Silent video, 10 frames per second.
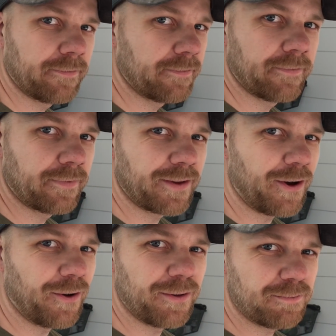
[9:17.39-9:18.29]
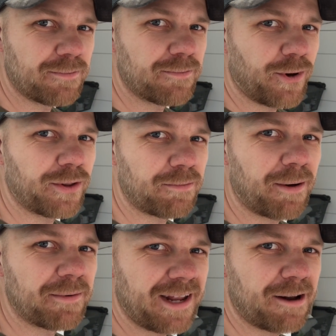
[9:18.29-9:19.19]
when mom does. Only, only
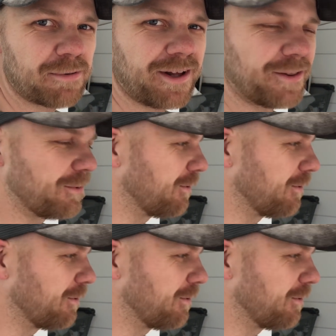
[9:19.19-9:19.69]
mom and dad play on the